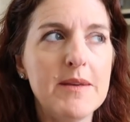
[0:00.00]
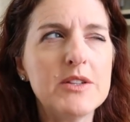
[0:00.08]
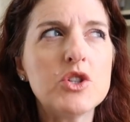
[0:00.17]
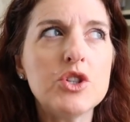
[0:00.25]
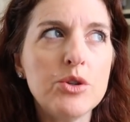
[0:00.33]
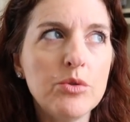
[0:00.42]

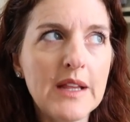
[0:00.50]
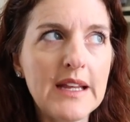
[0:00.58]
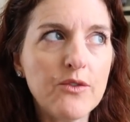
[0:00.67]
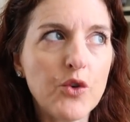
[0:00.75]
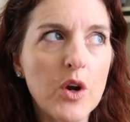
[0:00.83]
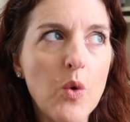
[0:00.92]
It's too
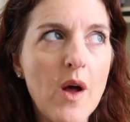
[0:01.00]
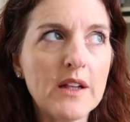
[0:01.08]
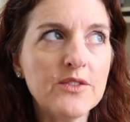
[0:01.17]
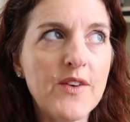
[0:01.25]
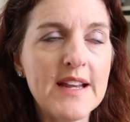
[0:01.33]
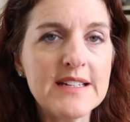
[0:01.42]
late for a
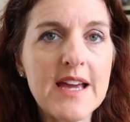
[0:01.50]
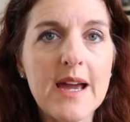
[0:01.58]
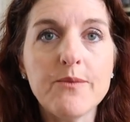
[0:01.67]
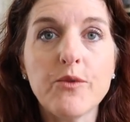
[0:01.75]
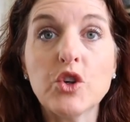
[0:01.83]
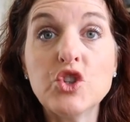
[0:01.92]
qualifying
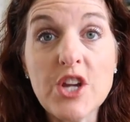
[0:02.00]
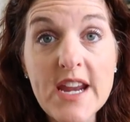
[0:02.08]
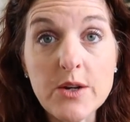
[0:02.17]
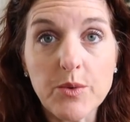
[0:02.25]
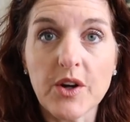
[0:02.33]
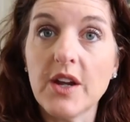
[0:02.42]
time for
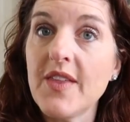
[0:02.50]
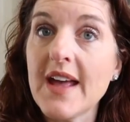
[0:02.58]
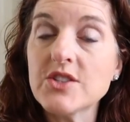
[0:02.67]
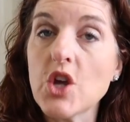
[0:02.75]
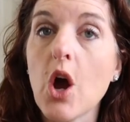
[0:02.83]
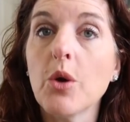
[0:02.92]
January.
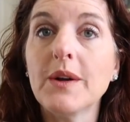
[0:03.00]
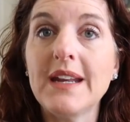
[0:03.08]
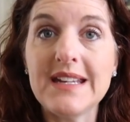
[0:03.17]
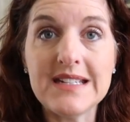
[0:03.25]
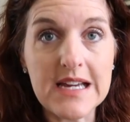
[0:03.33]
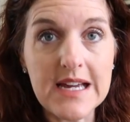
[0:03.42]
That's
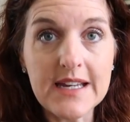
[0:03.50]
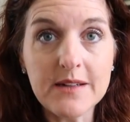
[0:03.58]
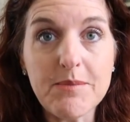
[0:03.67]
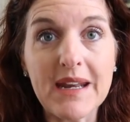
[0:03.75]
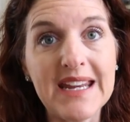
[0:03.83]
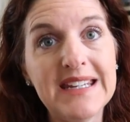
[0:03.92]
already
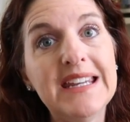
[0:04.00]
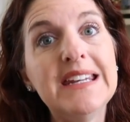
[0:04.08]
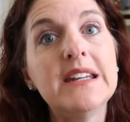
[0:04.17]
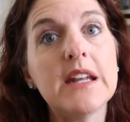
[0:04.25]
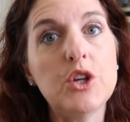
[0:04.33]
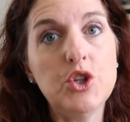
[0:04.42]
done, but I
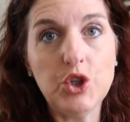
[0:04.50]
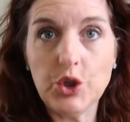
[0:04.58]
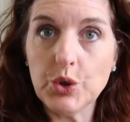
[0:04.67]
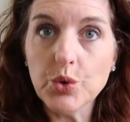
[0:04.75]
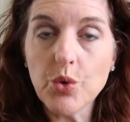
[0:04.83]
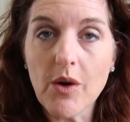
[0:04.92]
needed a
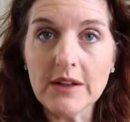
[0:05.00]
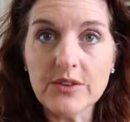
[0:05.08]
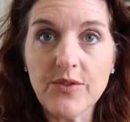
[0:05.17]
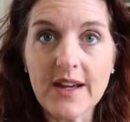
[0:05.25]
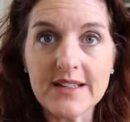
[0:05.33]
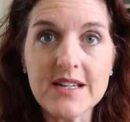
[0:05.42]
new
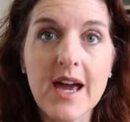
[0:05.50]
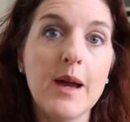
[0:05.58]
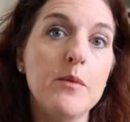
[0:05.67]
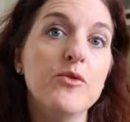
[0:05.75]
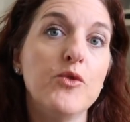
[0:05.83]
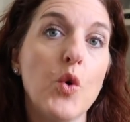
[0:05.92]
qualifying
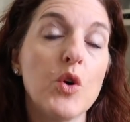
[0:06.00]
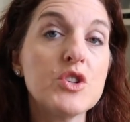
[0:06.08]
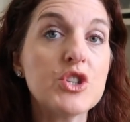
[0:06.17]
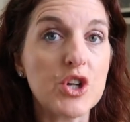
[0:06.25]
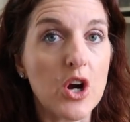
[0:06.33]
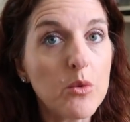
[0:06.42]
time for
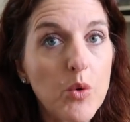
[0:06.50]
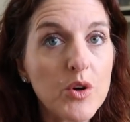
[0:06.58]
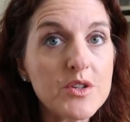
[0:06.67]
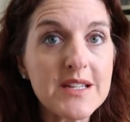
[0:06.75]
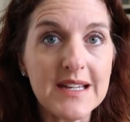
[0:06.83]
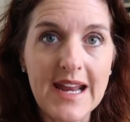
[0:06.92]
Star
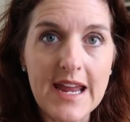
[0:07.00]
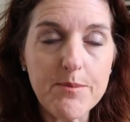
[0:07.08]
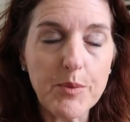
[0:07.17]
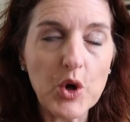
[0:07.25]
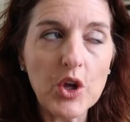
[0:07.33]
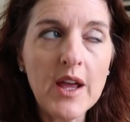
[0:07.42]
Wars in
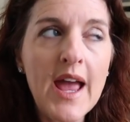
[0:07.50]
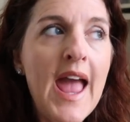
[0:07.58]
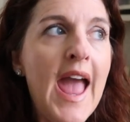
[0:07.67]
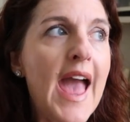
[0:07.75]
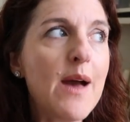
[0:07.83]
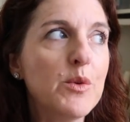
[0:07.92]
April.
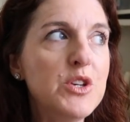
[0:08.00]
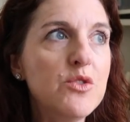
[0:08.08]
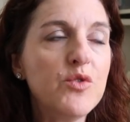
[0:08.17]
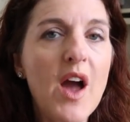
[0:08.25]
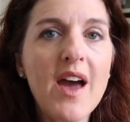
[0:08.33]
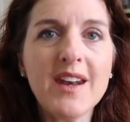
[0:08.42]
And when
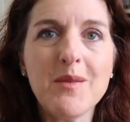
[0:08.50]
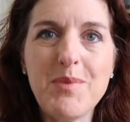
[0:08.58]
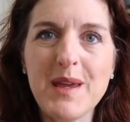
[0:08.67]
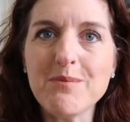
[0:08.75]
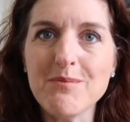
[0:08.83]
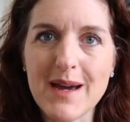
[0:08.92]
you've got a
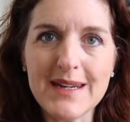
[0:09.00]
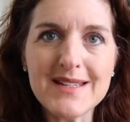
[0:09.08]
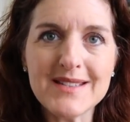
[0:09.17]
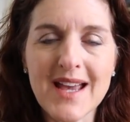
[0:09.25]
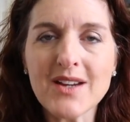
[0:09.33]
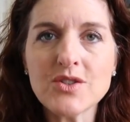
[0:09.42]
big muddy
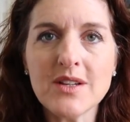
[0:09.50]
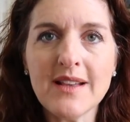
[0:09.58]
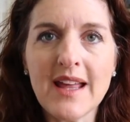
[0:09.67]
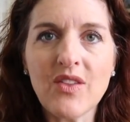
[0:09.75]
section